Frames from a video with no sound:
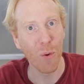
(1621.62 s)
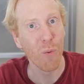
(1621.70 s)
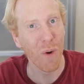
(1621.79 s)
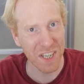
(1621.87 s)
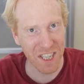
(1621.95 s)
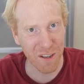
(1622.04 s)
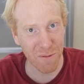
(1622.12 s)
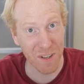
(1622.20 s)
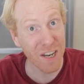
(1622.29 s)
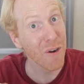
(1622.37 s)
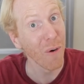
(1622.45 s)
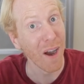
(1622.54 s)
you're watching the
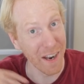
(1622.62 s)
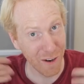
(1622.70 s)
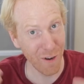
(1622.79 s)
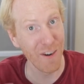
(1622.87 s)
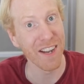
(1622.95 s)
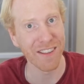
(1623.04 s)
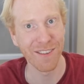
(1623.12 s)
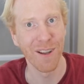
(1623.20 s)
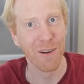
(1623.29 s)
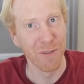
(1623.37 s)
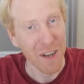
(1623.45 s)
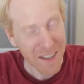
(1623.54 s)
video and learning
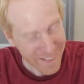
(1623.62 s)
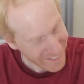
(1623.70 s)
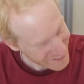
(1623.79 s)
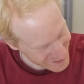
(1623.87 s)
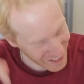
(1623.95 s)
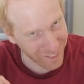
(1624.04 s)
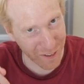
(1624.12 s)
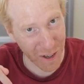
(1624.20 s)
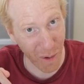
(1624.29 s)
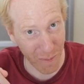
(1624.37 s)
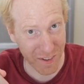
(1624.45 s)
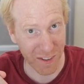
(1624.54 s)
stuff, check the
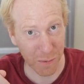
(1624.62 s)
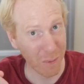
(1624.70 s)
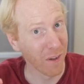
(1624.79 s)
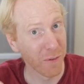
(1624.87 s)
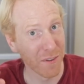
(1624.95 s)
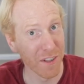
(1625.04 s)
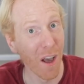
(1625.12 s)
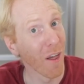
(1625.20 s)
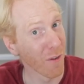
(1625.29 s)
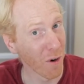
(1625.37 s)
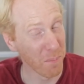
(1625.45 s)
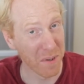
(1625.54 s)
comments as well to see
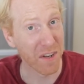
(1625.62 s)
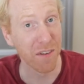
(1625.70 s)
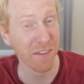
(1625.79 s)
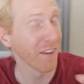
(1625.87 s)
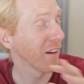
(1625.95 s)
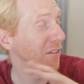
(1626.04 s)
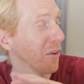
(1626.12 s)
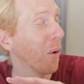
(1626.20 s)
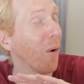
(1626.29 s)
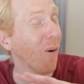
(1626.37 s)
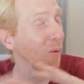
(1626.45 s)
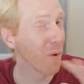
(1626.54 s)
other opinions. There's
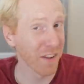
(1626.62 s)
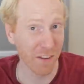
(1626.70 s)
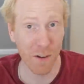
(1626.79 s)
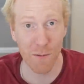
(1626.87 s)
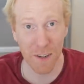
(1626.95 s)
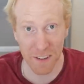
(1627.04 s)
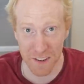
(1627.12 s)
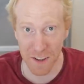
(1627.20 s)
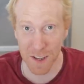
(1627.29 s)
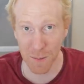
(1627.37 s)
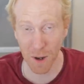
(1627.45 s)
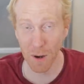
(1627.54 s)
always
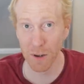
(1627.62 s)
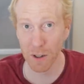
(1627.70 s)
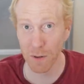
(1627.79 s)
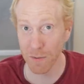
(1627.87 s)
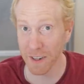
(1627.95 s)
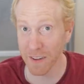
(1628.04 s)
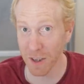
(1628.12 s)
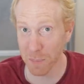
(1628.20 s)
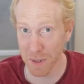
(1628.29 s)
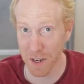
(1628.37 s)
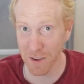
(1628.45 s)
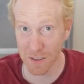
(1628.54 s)
conflicting
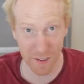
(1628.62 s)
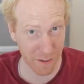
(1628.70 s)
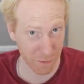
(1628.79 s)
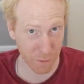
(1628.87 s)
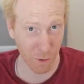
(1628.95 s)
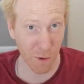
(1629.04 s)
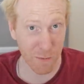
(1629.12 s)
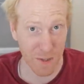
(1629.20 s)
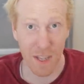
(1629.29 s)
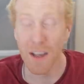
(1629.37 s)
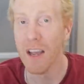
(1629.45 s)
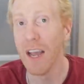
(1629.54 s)
opinions in
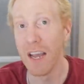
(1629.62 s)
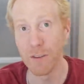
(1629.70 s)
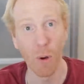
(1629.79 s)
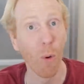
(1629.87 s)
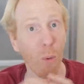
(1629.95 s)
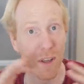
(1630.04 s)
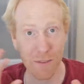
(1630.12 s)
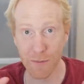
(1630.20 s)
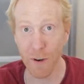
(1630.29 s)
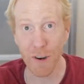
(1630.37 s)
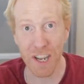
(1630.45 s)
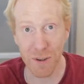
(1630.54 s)
astrography. It's always
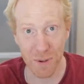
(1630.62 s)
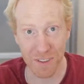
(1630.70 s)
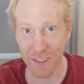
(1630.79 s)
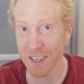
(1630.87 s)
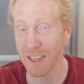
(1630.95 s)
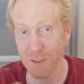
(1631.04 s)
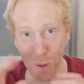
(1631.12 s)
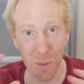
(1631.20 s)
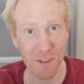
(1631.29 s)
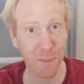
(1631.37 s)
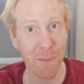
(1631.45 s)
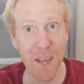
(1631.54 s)
very interesting. It's
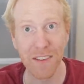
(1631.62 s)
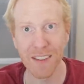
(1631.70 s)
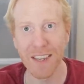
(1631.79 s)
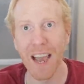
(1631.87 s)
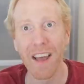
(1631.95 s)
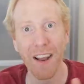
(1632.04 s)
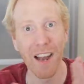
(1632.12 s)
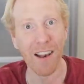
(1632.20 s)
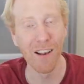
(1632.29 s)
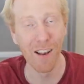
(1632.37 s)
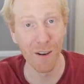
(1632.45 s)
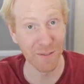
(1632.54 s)
always amazing. And I
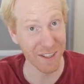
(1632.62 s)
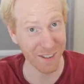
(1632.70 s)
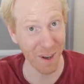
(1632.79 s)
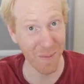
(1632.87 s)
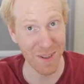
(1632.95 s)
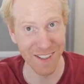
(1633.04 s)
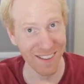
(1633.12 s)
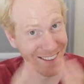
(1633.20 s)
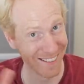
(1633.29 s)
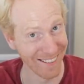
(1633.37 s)
love this hobby.